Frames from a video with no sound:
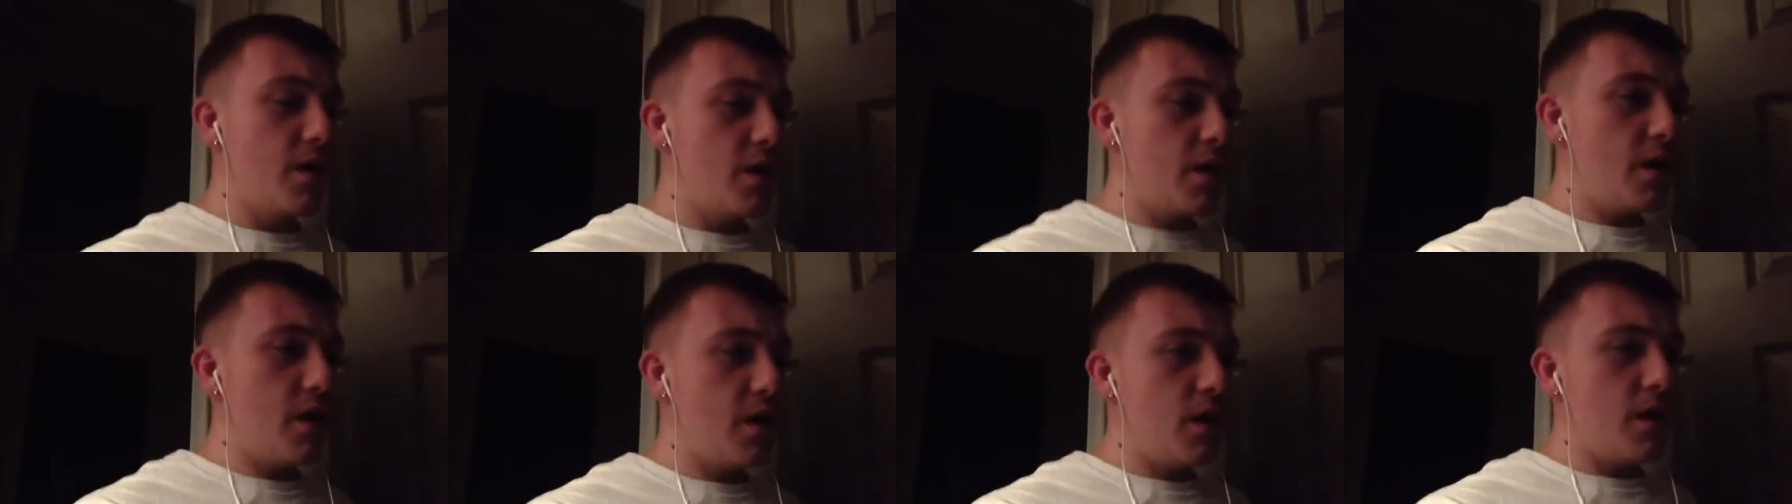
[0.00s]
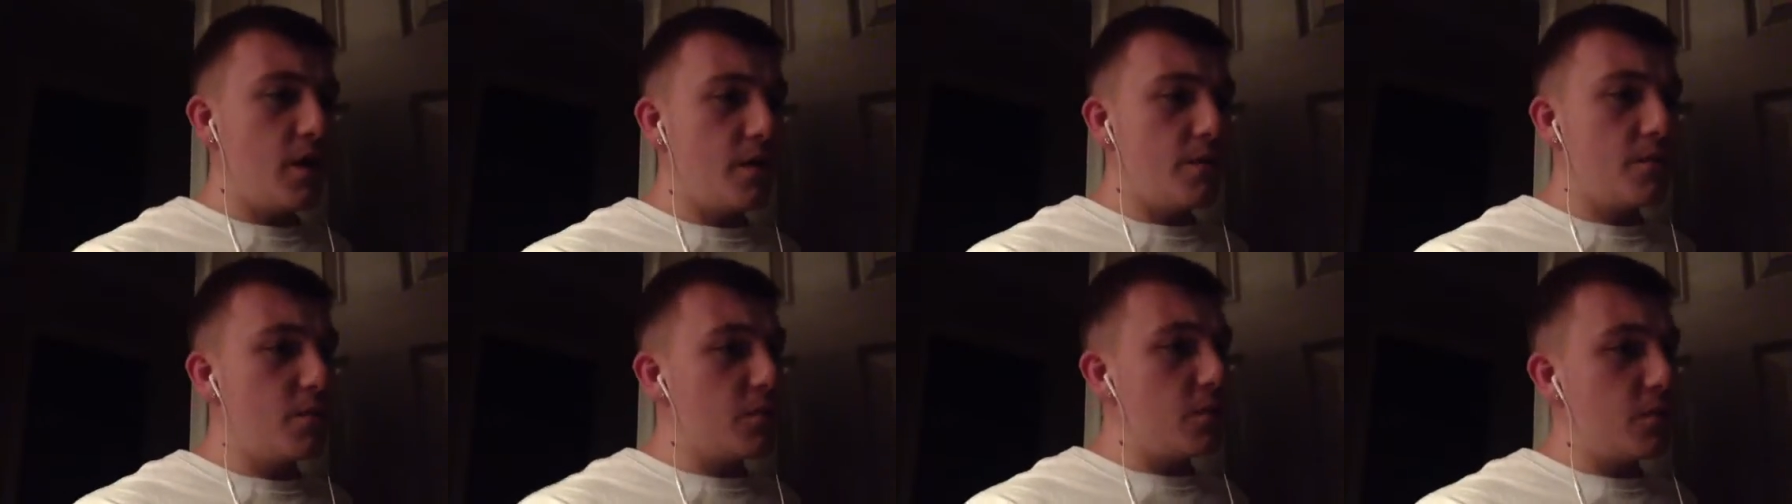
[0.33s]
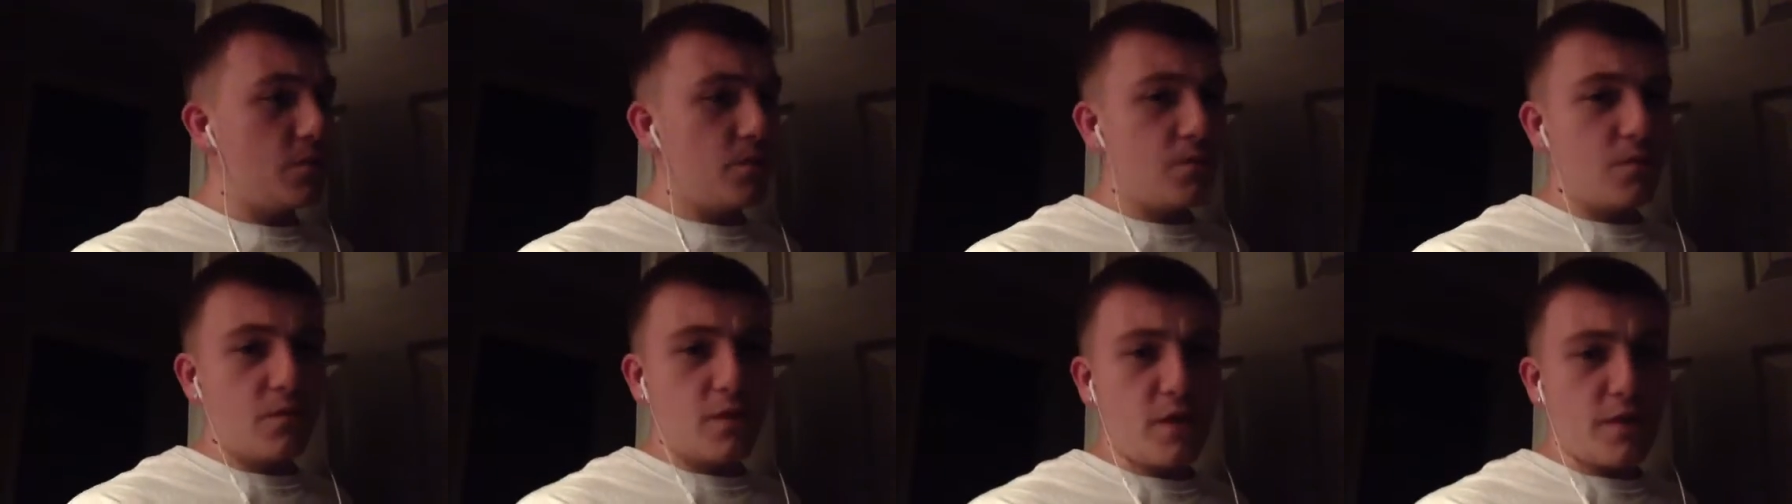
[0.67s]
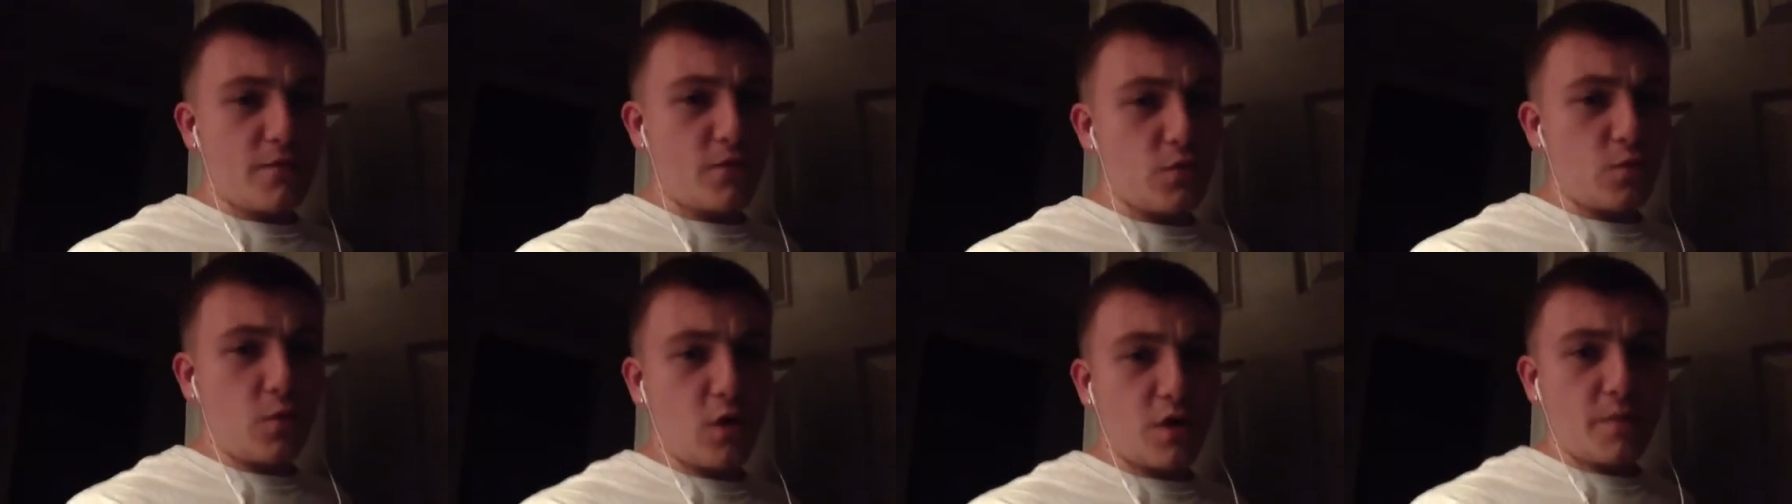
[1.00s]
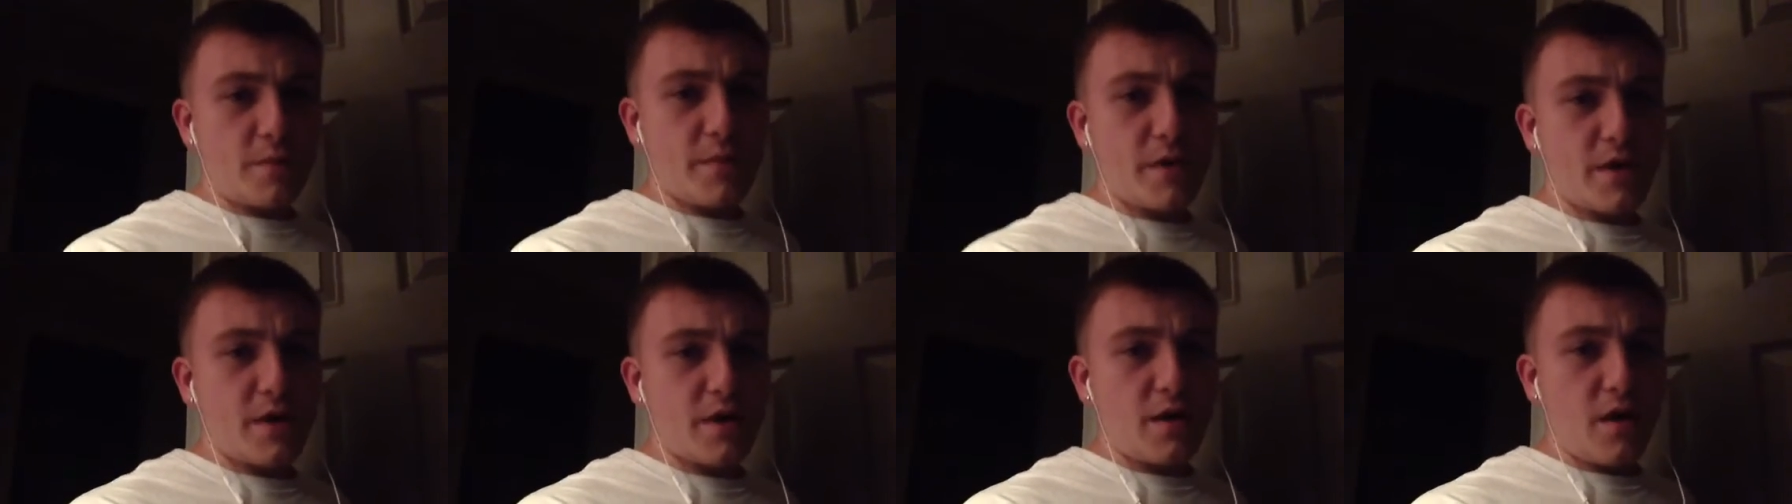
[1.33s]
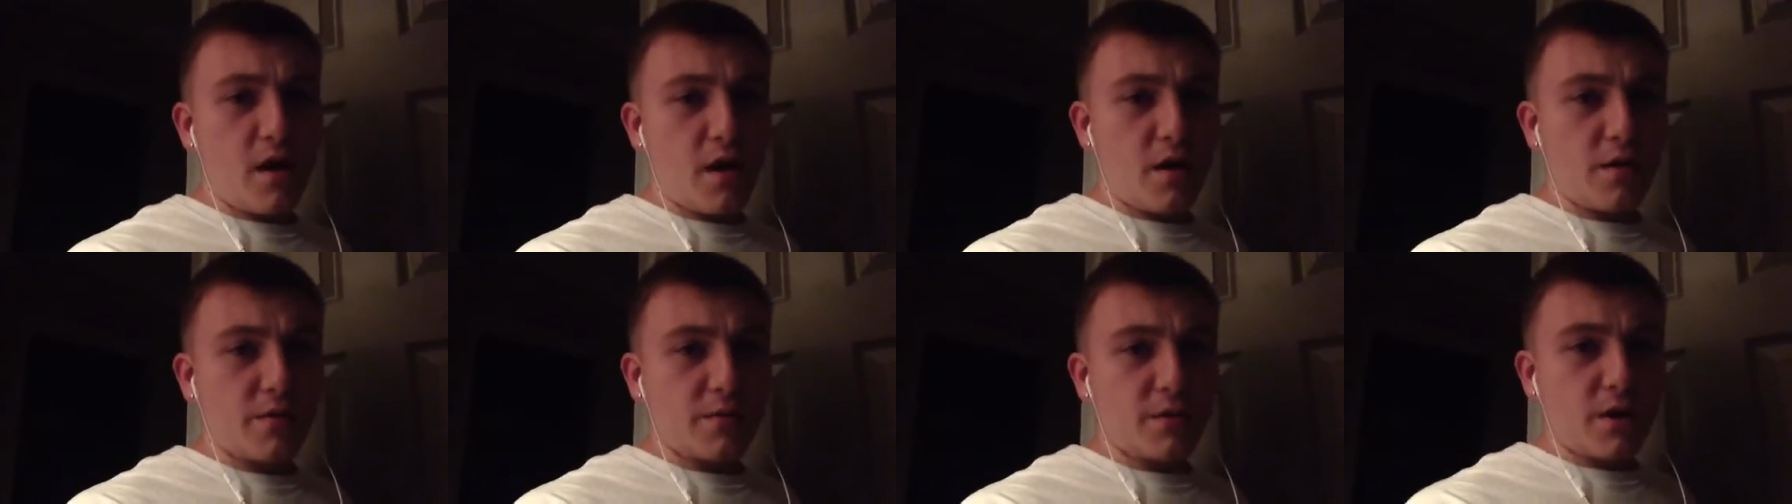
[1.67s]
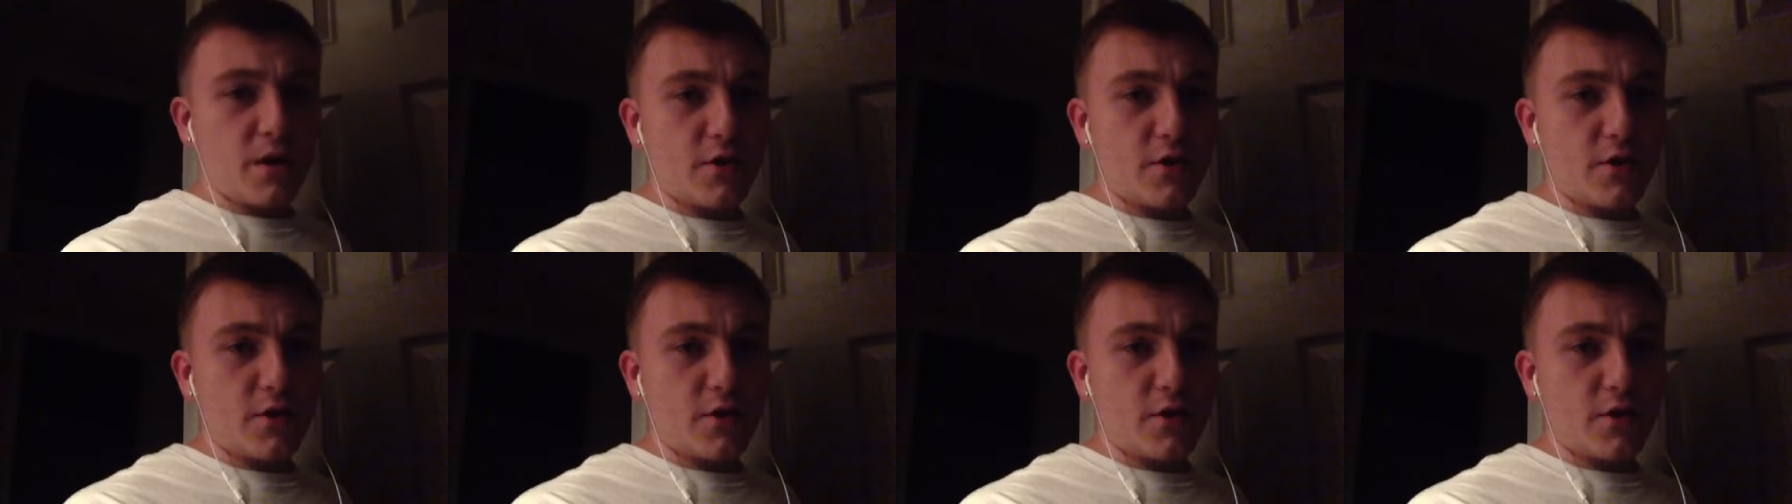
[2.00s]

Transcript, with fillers: Uh, if you want to be a,